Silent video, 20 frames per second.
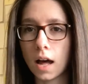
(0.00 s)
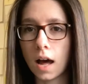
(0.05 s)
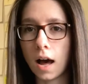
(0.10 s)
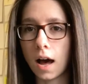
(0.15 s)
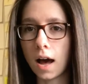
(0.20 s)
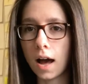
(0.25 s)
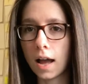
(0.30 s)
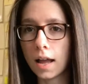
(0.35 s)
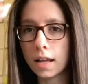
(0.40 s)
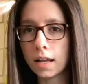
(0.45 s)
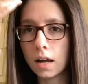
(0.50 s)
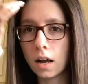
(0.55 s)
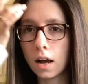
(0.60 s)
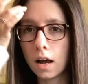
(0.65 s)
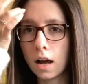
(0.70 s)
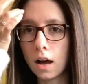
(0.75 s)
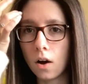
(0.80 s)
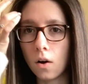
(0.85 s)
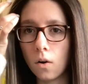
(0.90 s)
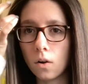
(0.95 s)
I
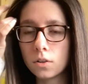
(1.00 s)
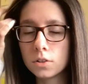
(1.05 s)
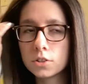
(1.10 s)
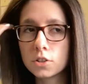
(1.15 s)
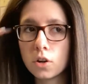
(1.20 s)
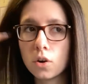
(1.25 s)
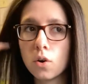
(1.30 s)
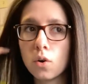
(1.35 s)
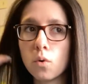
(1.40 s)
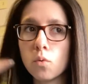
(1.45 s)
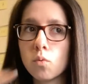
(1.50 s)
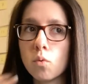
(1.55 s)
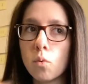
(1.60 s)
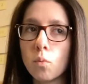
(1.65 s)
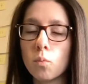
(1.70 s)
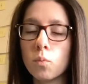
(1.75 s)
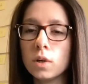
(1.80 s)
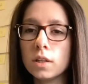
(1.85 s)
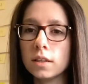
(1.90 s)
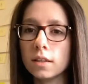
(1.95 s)
also
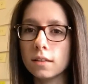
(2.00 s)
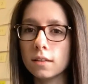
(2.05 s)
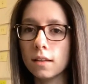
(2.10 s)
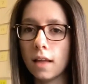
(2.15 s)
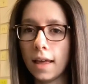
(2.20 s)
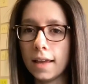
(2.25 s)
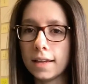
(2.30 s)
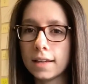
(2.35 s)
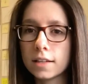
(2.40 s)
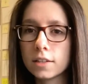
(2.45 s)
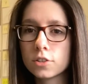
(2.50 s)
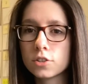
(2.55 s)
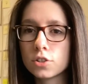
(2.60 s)
would like